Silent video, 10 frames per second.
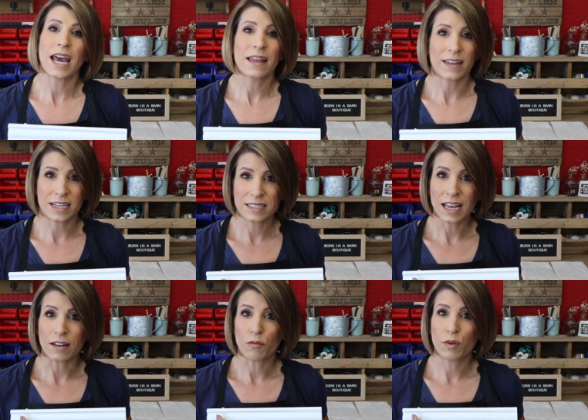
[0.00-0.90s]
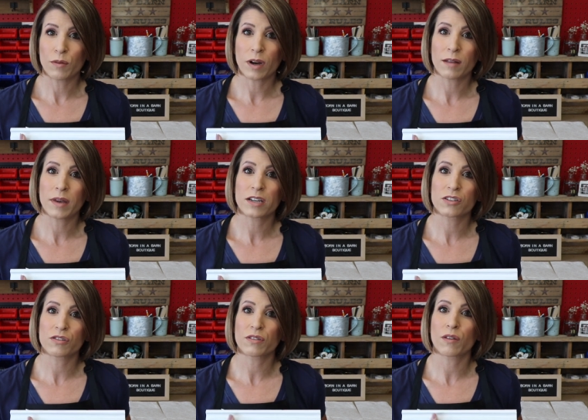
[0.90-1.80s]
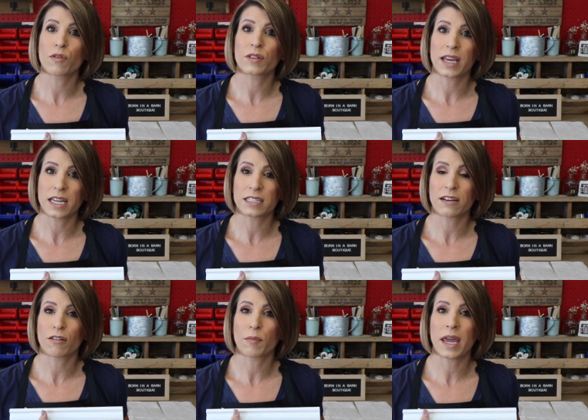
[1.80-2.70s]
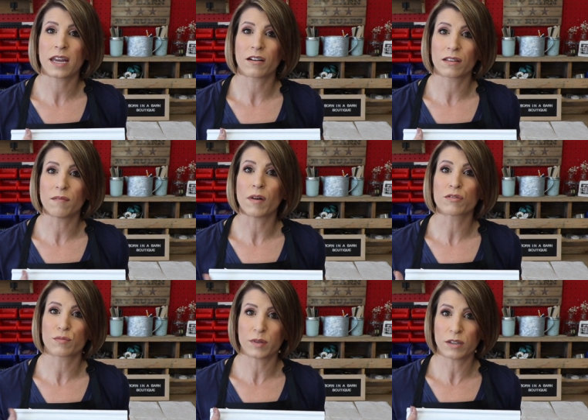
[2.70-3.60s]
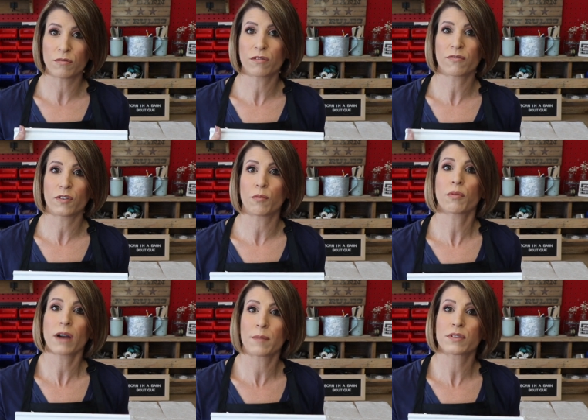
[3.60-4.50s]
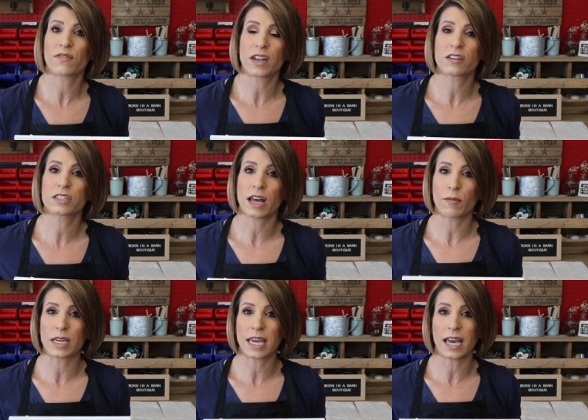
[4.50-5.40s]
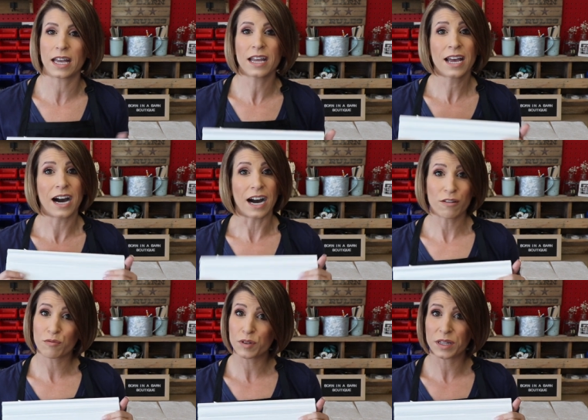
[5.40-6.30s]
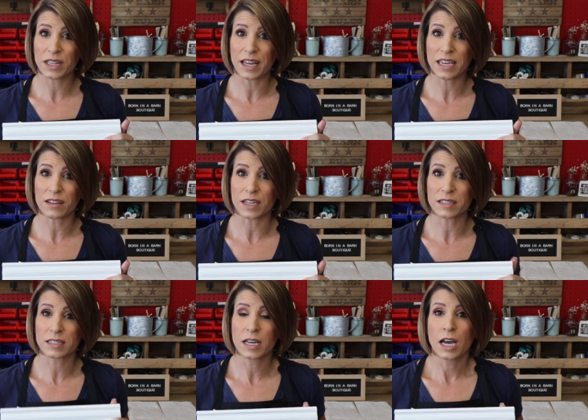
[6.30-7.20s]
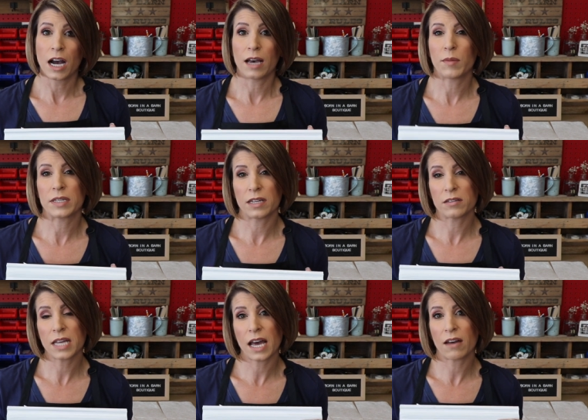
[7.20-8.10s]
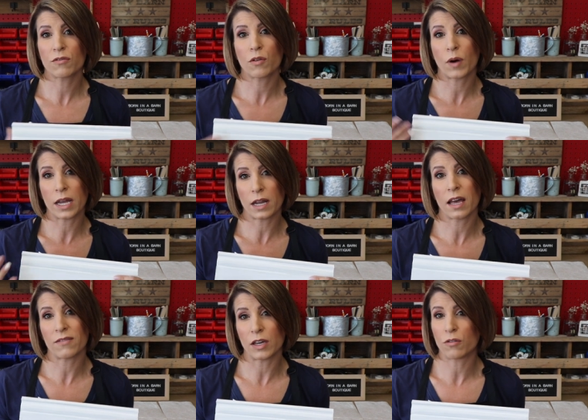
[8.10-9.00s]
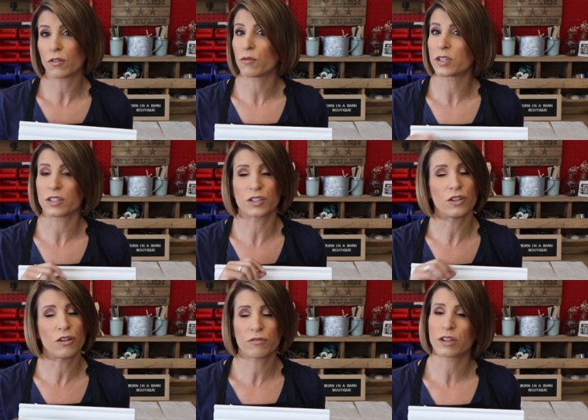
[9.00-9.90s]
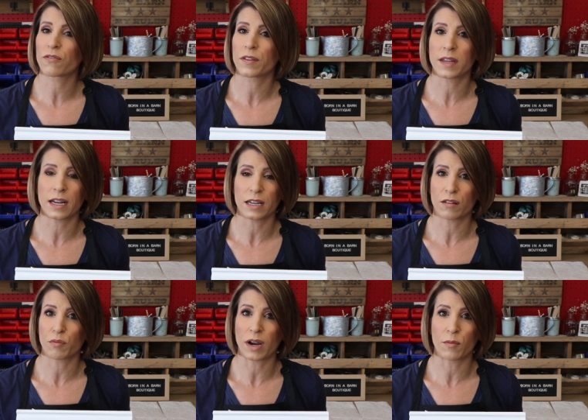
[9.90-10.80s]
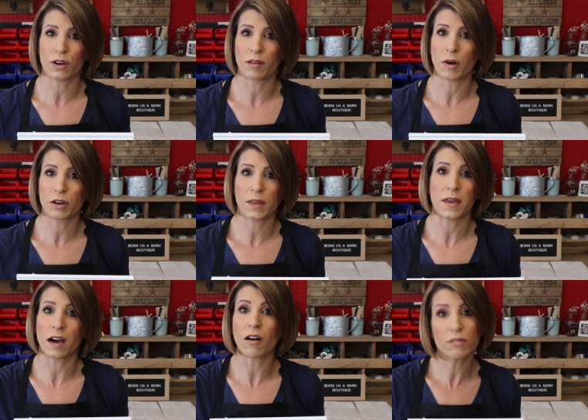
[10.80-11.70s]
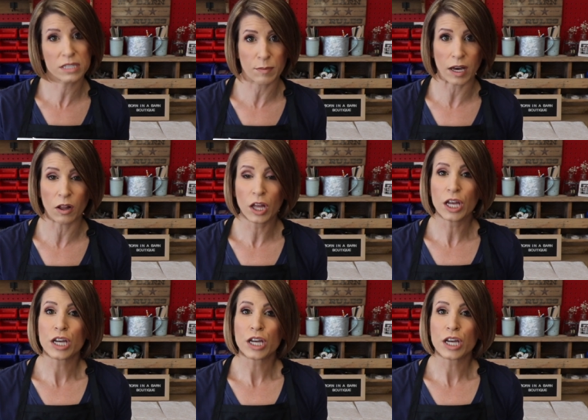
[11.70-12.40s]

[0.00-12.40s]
And like I said, we want to make sure that we're laying down our paint on the most beautiful prepped finish that we can. I really like this. It does have quite a heavy odor, which is no different than any other primer on the market. They all smell.